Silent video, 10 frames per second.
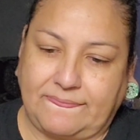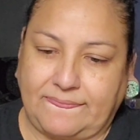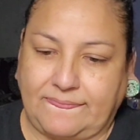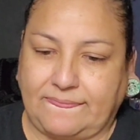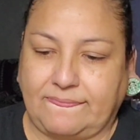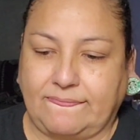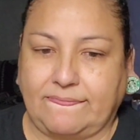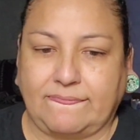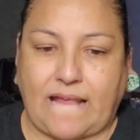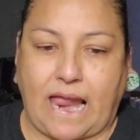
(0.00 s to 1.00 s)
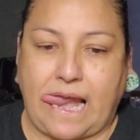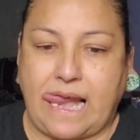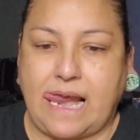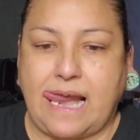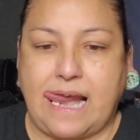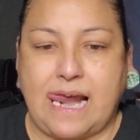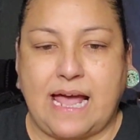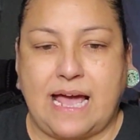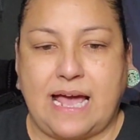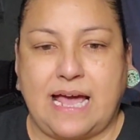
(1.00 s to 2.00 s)

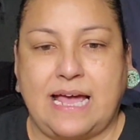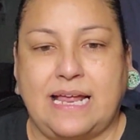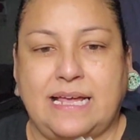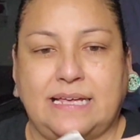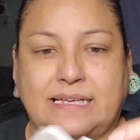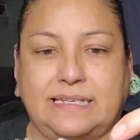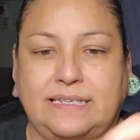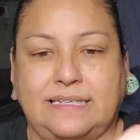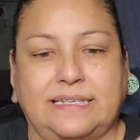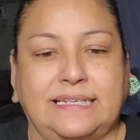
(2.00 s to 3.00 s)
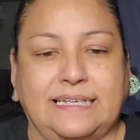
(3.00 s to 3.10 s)
(silence)